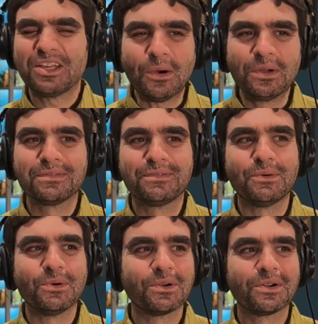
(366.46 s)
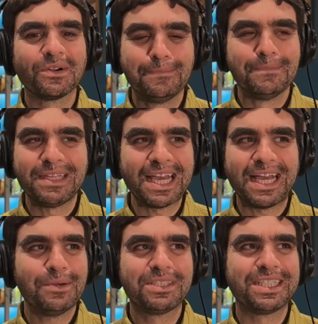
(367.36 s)
Going for, yeah,
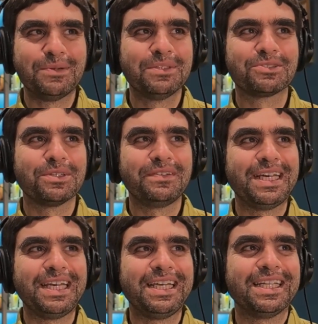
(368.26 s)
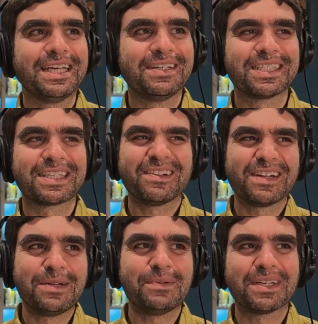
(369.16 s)
it was really, it's like, all
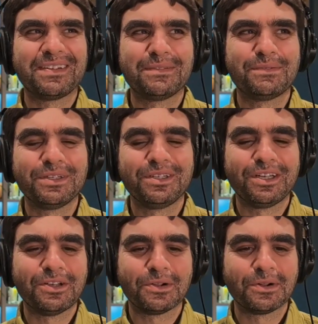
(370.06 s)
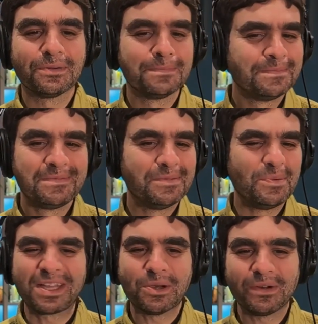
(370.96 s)
right, we got a lot of footage here.
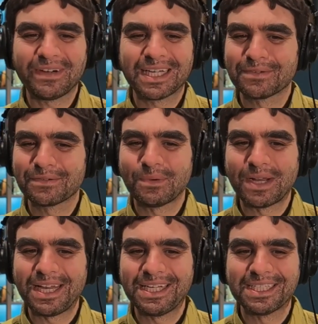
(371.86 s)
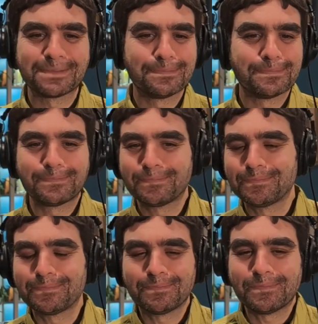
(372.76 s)
We can go a lot of different ways,
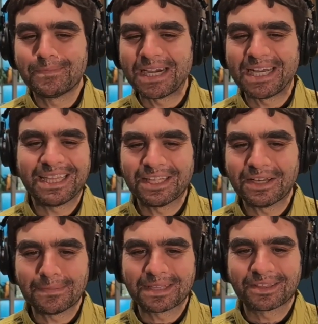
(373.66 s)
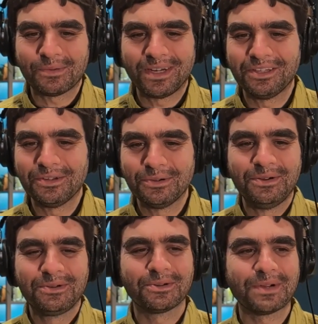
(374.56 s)
but I'm not the one
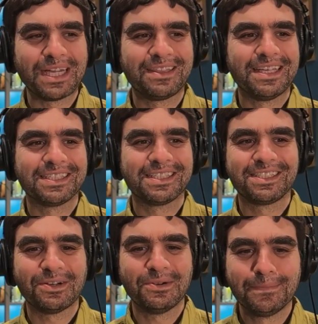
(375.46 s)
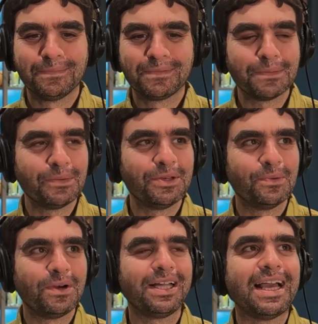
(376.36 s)
who created this, so tell me what you
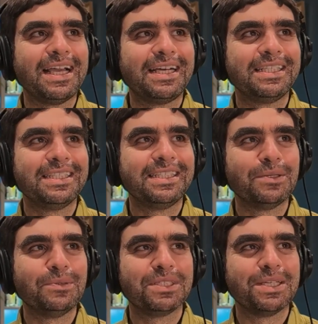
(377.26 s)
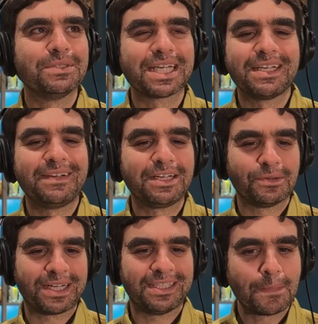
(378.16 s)
want. And it was kind of like
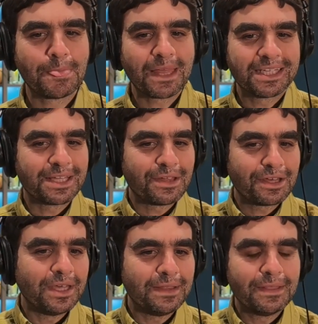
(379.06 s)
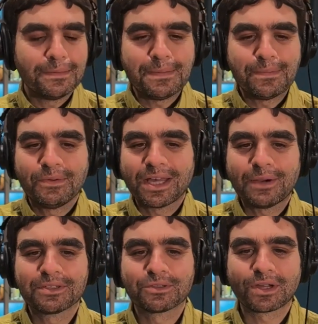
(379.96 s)
crickets, because I think the people that I
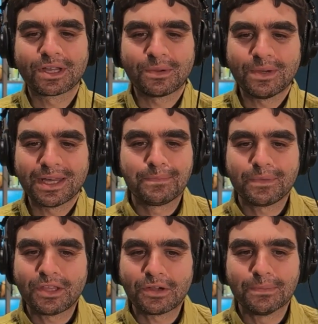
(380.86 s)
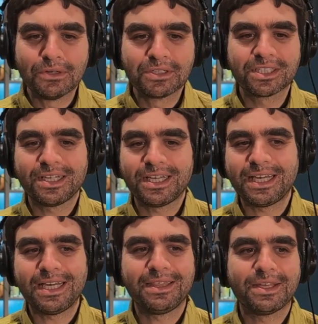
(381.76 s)
was working with, they were
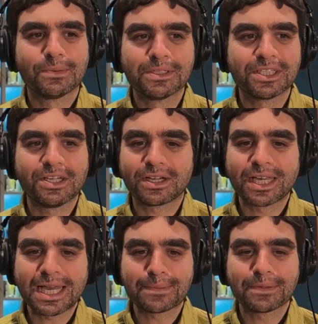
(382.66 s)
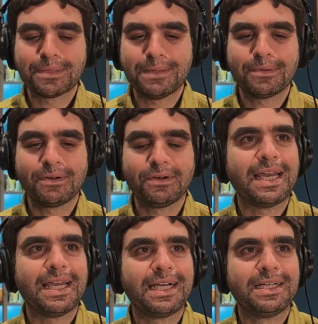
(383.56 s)
mostly on camera
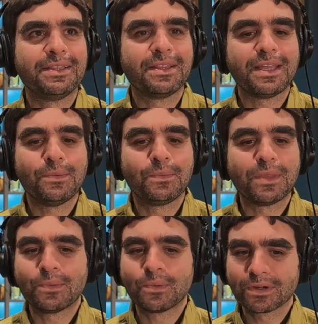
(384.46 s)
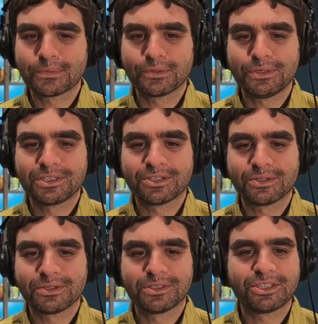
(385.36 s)
people, and they weren't
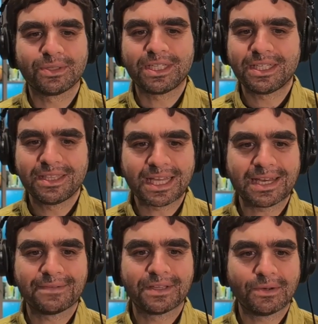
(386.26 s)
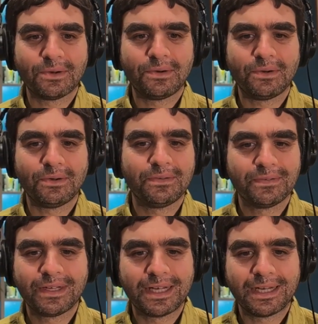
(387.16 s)
producers, so they didn't have the whole.
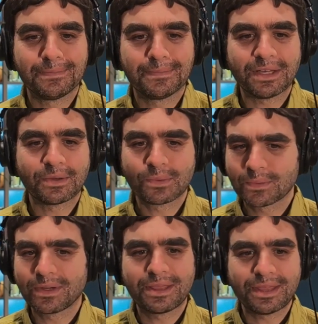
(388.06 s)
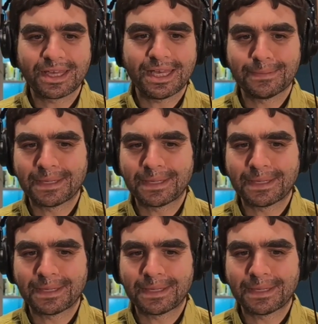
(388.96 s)
Right. And they weren't really thinking about the